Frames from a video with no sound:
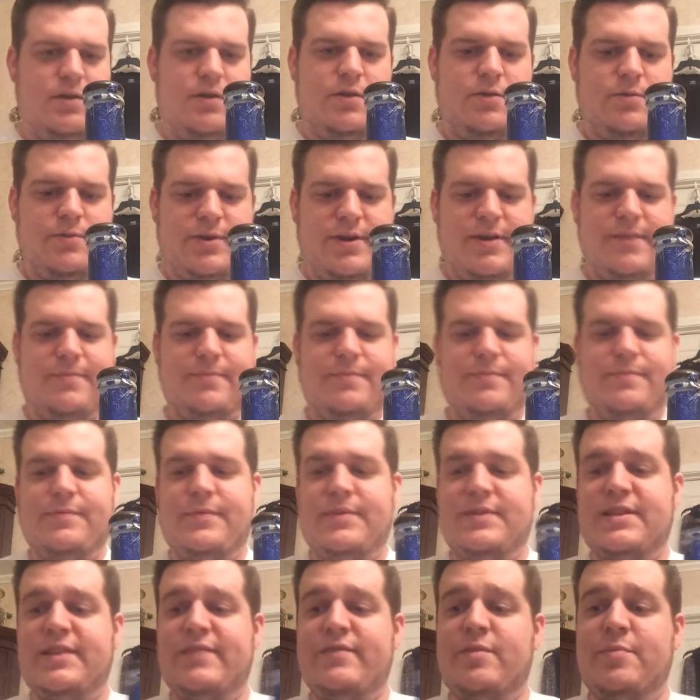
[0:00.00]
Alright,
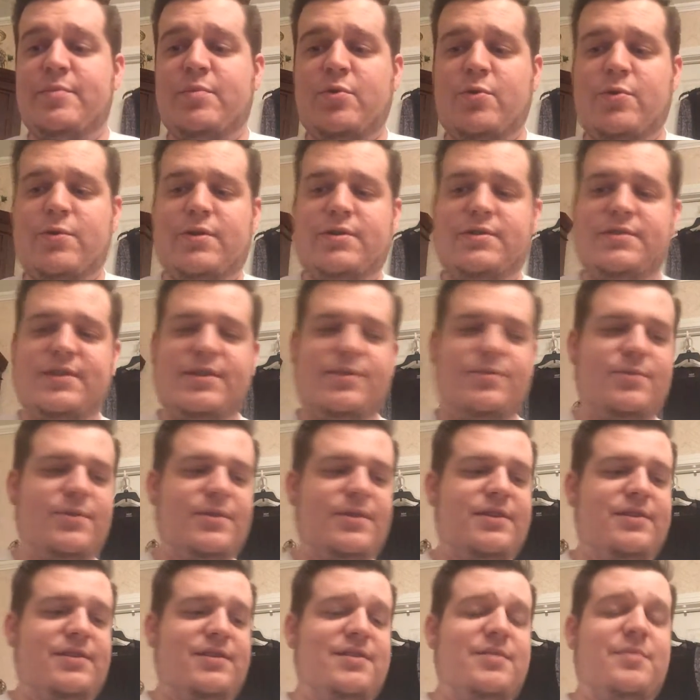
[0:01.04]
let's give it a pour and see what
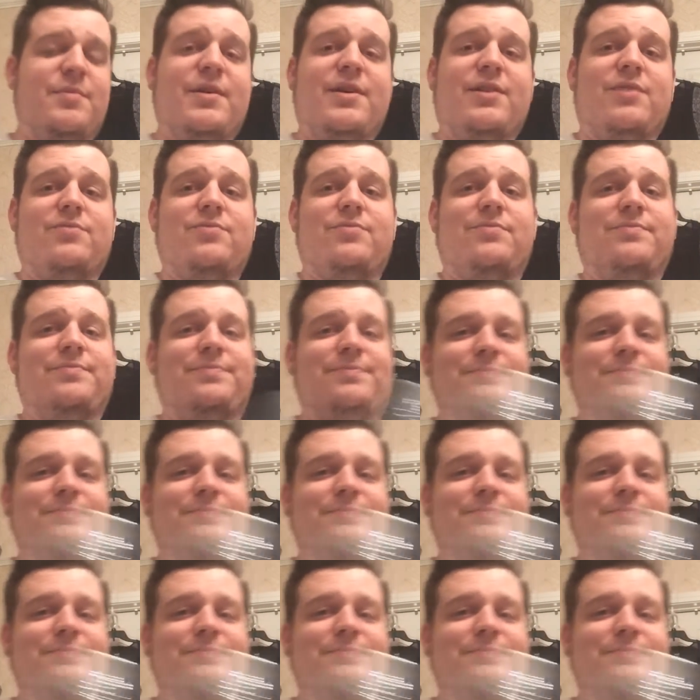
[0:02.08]
this is about.